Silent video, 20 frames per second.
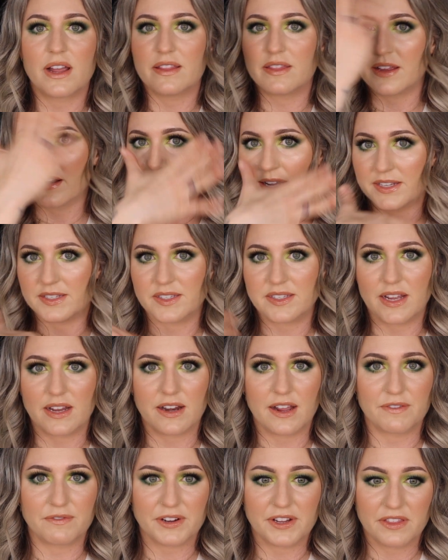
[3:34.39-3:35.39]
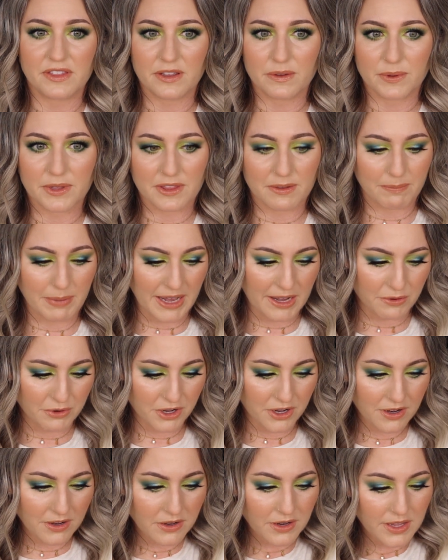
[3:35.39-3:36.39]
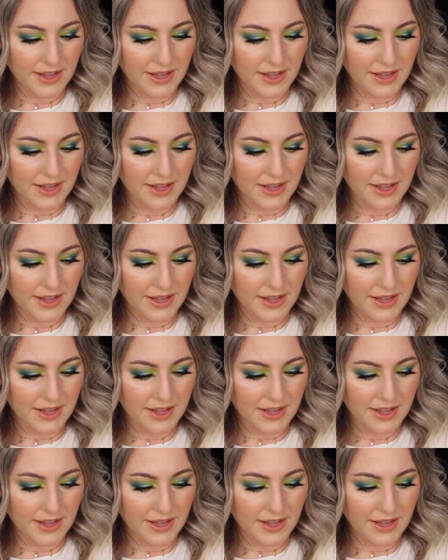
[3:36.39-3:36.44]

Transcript: and then I set everything with a powder.